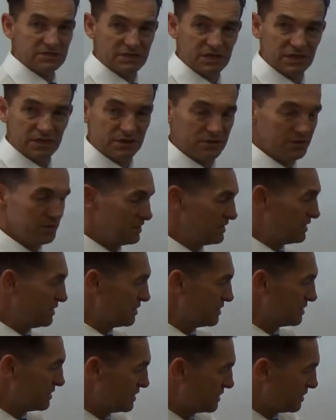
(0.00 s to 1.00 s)
10 on your
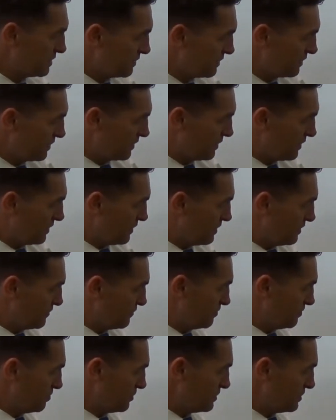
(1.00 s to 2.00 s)
calculator. If
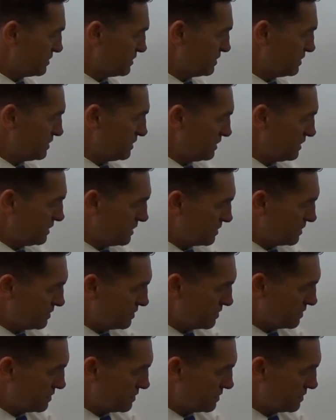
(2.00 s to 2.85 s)
you put it in here,